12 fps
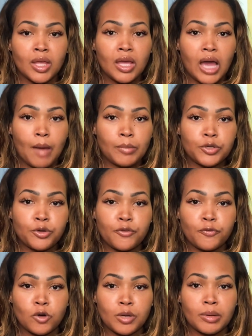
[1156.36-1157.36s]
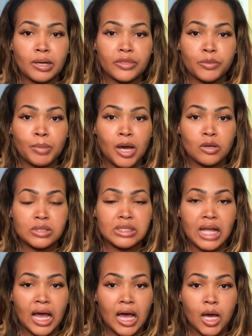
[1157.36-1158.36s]
I'm gonna do a 4-month
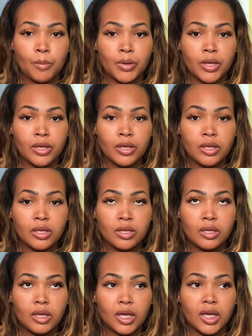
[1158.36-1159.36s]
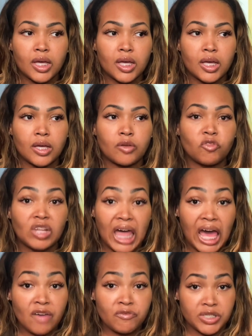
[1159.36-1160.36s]
post-op
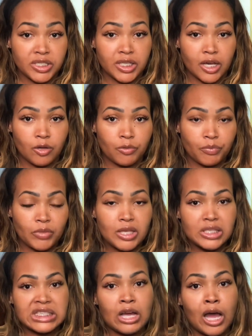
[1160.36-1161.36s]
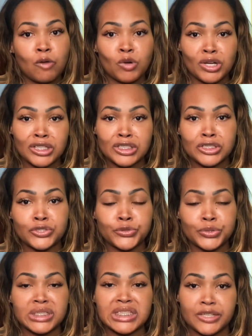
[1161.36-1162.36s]
live video. So I wanted to
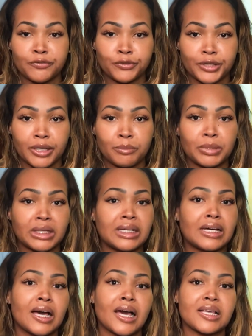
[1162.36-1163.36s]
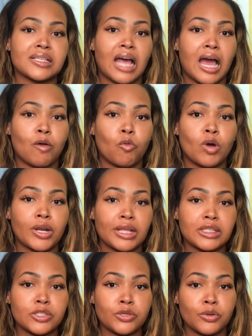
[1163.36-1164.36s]
do it different because I
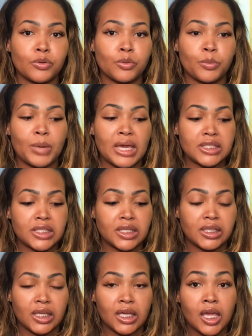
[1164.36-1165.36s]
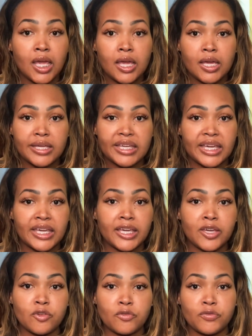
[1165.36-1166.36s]
wanted to basically
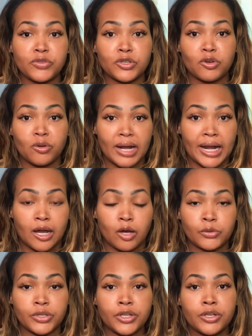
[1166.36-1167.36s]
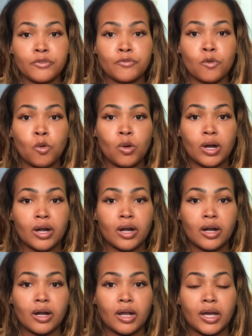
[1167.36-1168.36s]
give the ground
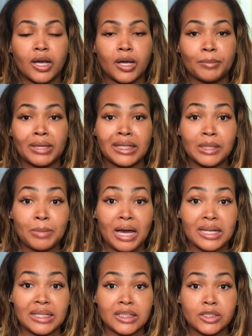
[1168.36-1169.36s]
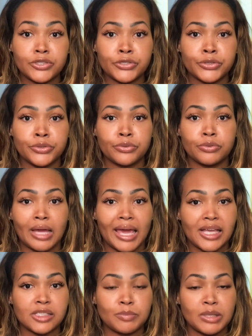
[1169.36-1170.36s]
for anybody to
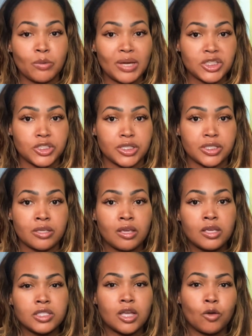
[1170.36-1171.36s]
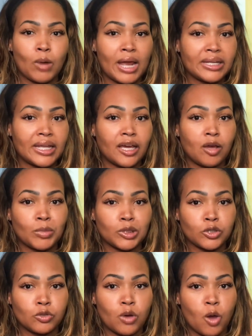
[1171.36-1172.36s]
ask me questions. So right now I'm a
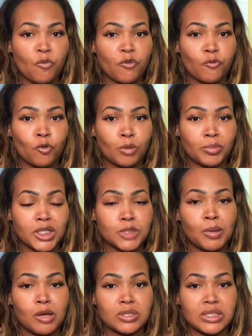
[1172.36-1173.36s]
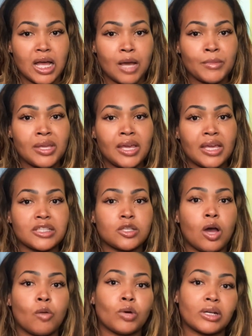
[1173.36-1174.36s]
little over 4 months post-op, and so
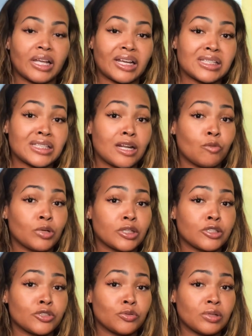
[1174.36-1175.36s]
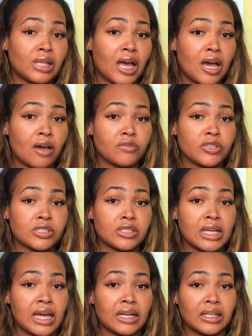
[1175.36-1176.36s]
like I said, I wanted to do a live just
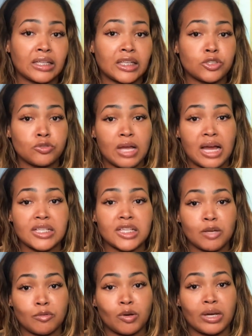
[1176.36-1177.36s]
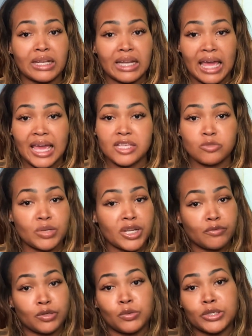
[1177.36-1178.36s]
to kind of let you guys come on and ask
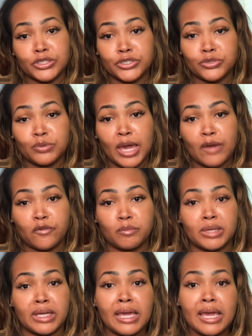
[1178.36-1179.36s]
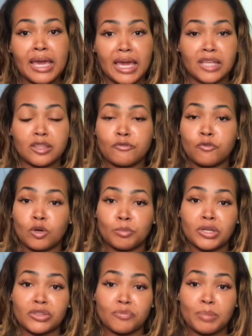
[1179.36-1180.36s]
whatever questions you have for me at the 4
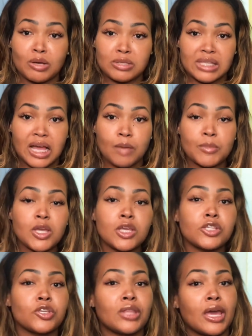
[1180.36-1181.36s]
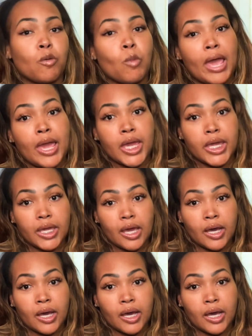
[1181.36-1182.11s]
month of post-op, so that way